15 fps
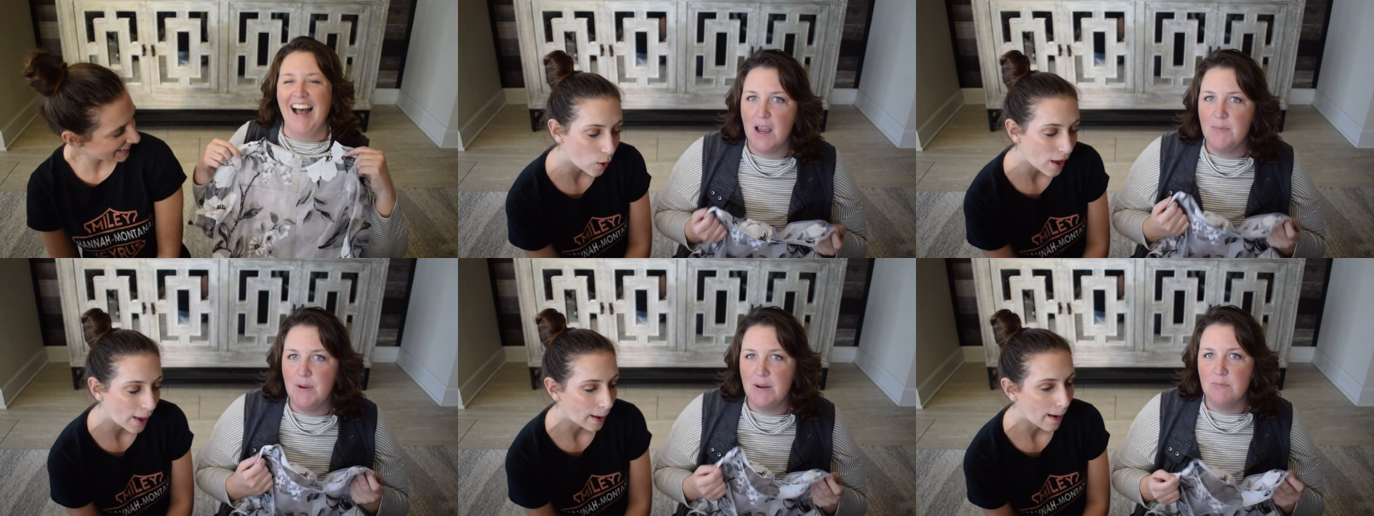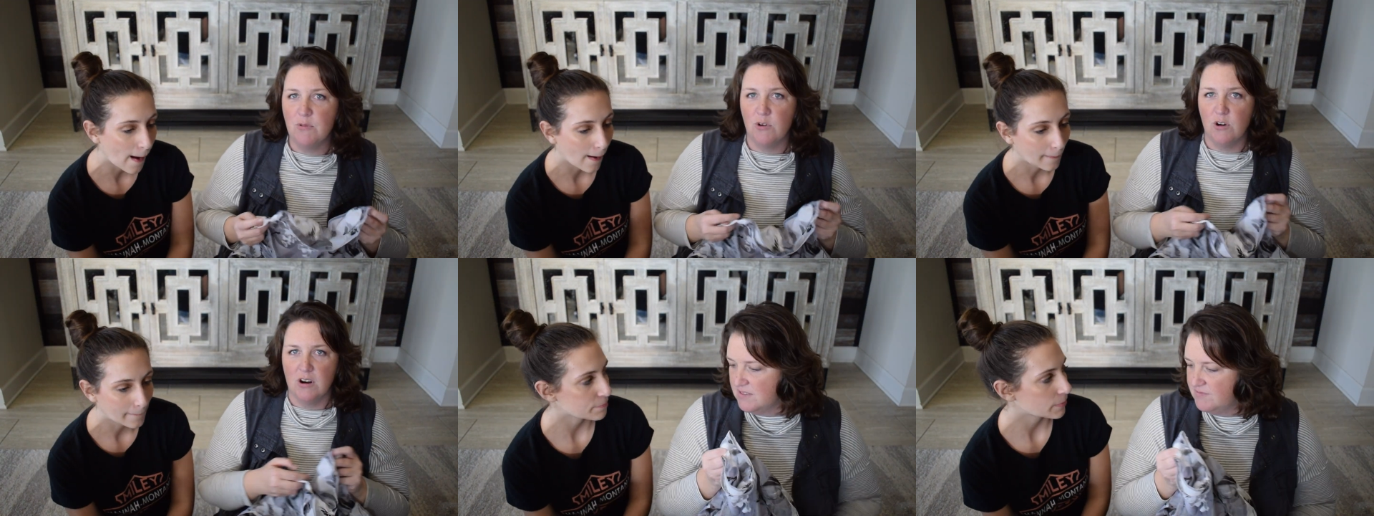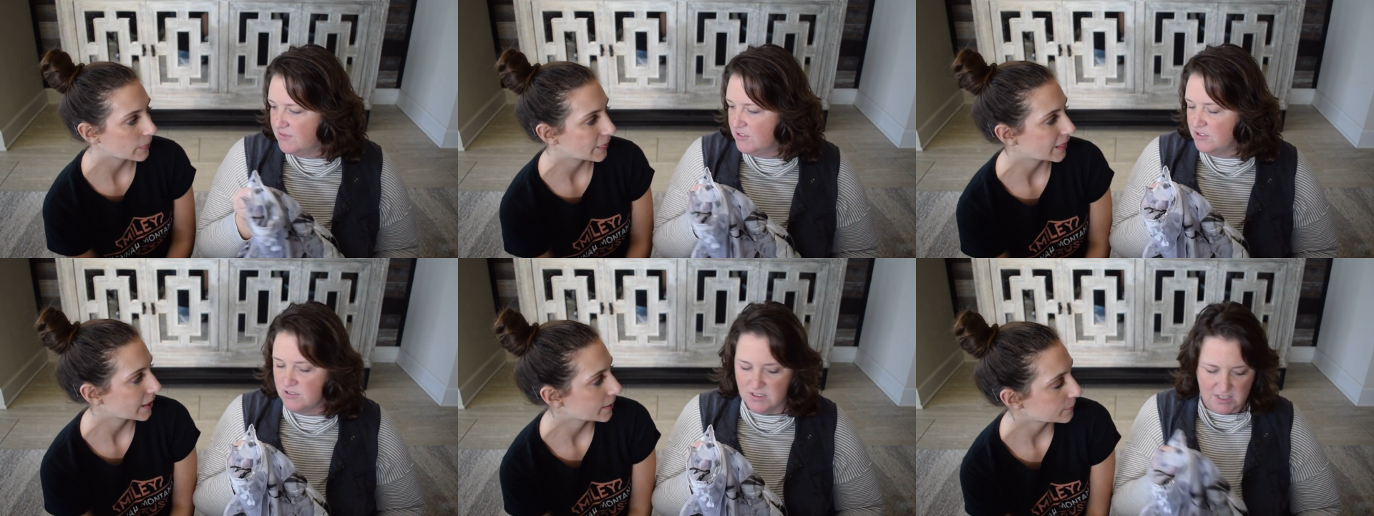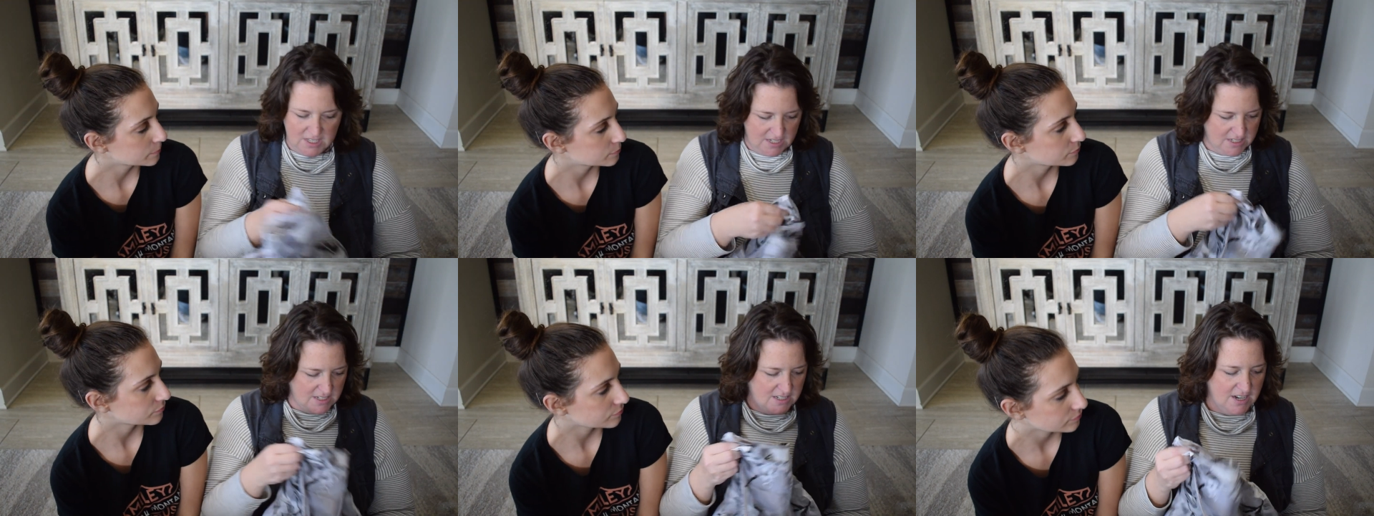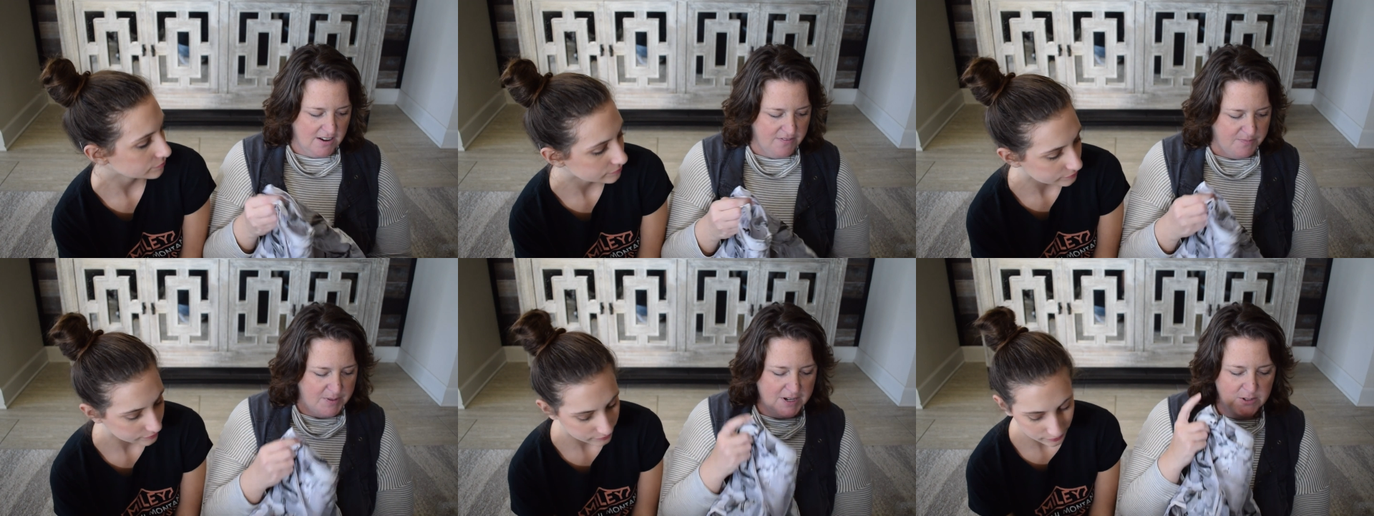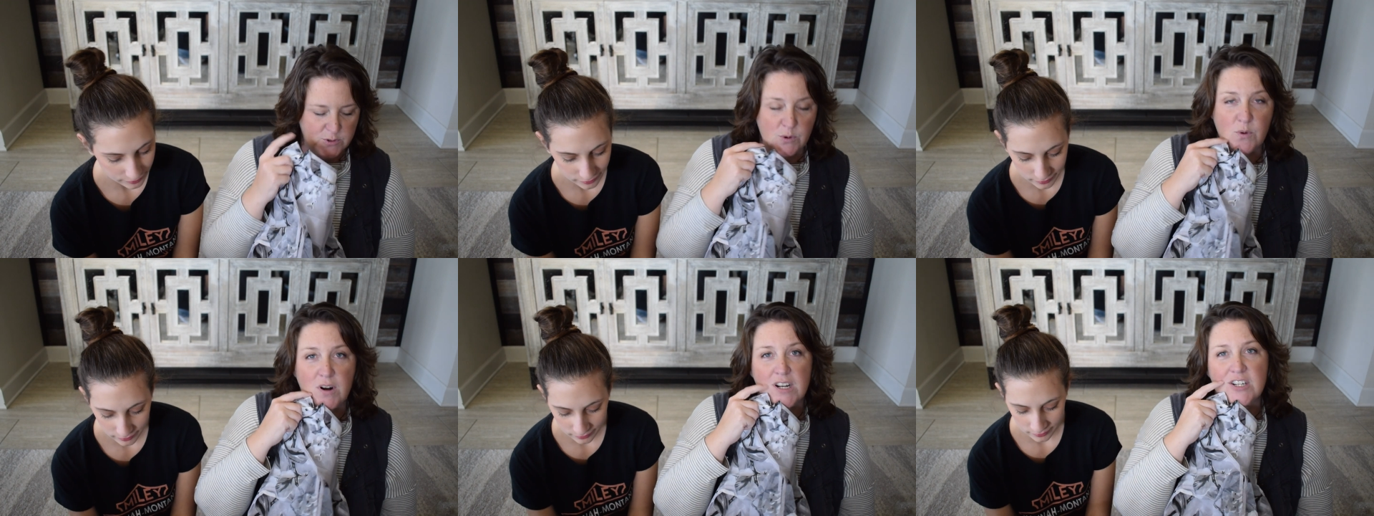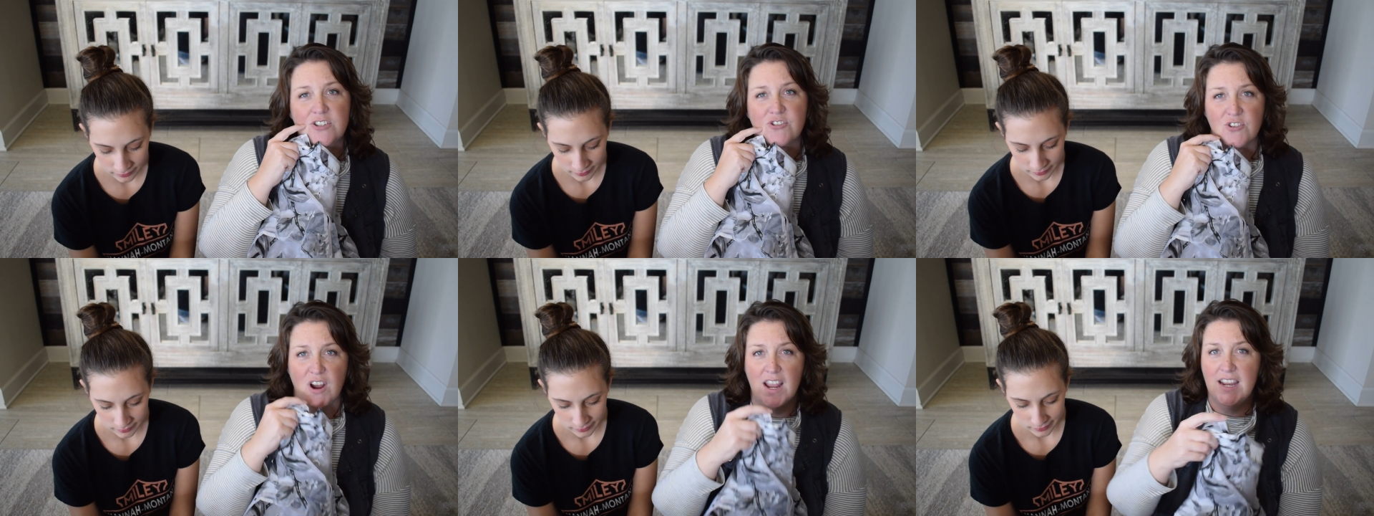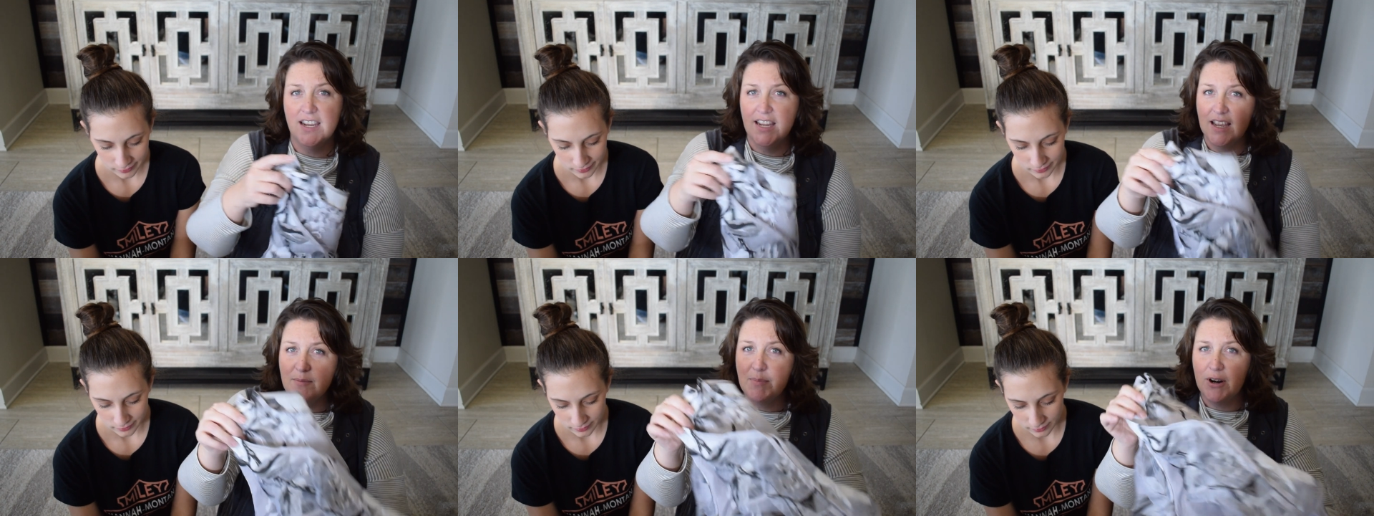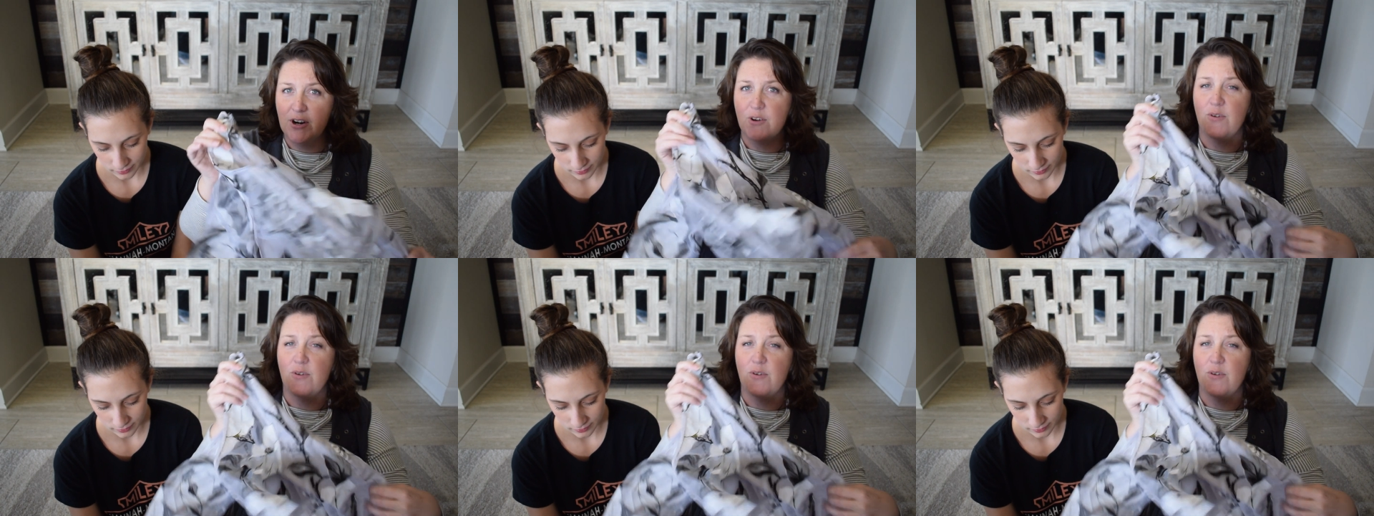Speaker 1: I paid more for this stuff because we wanted to try and get better